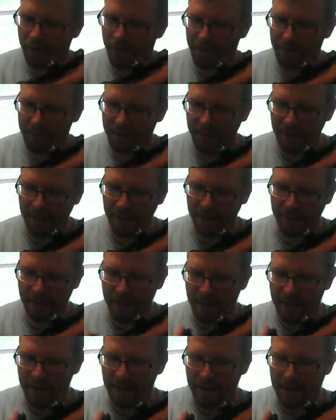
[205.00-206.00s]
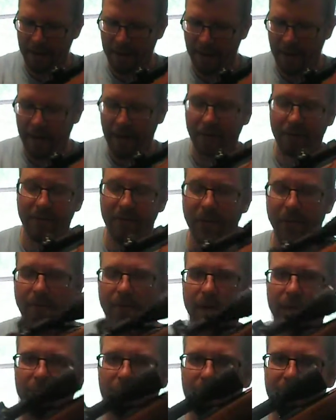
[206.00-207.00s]
this gun. I have
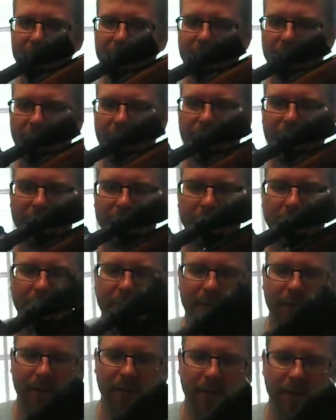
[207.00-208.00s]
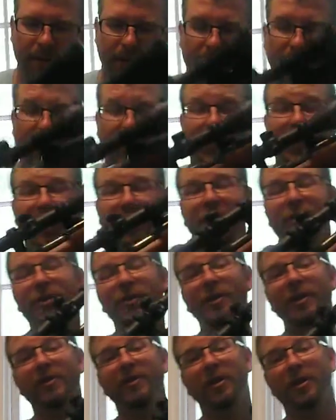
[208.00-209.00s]
several other deer rifles. I'll show you two.
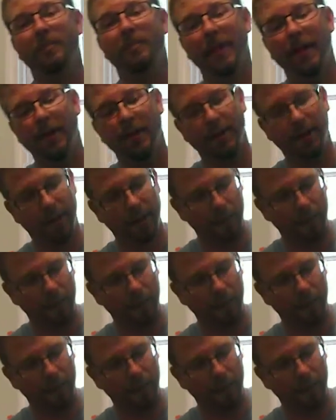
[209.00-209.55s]
These aren't my only